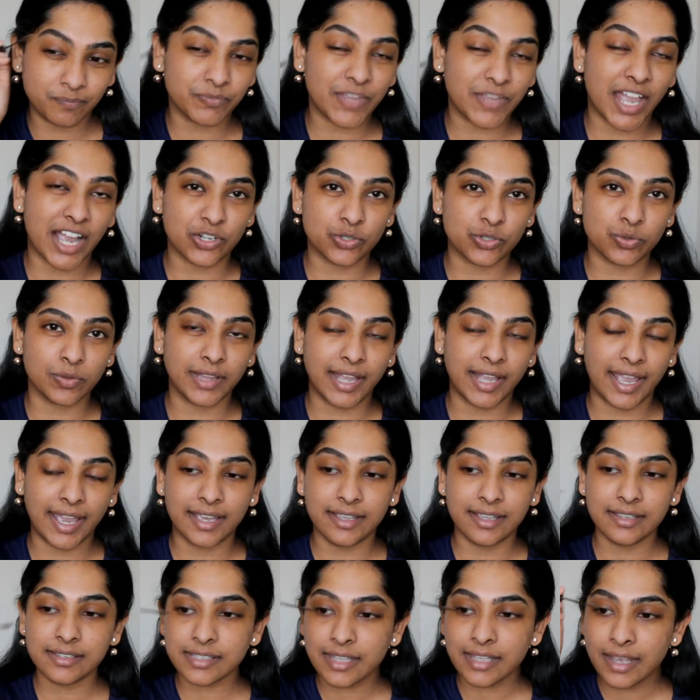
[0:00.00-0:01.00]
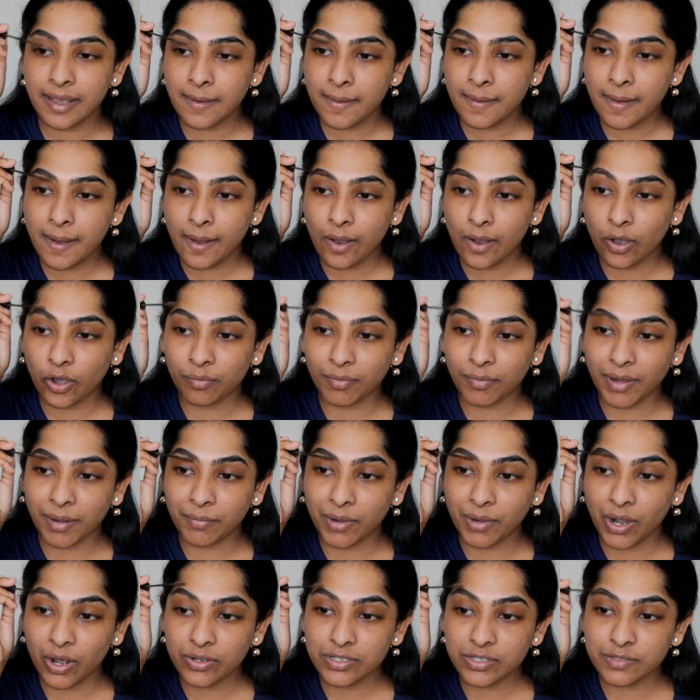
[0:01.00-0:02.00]
actual hairs on my
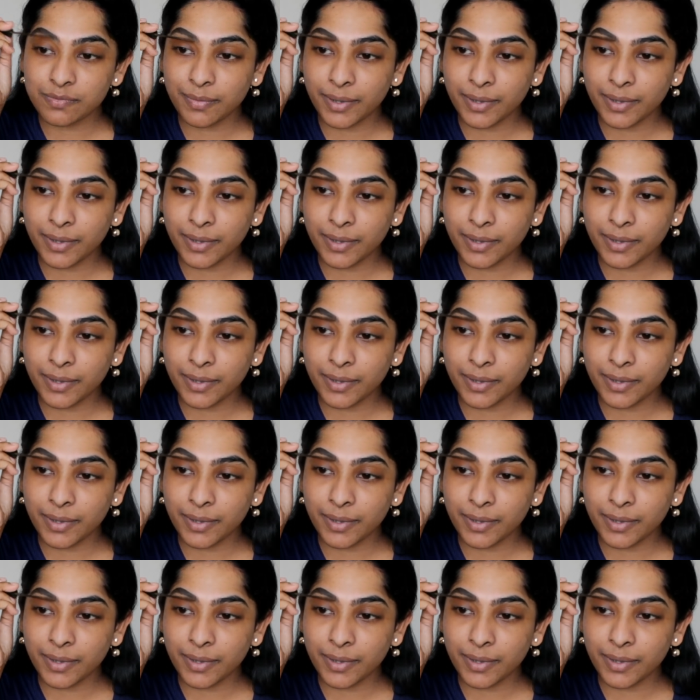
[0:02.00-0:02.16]
brows.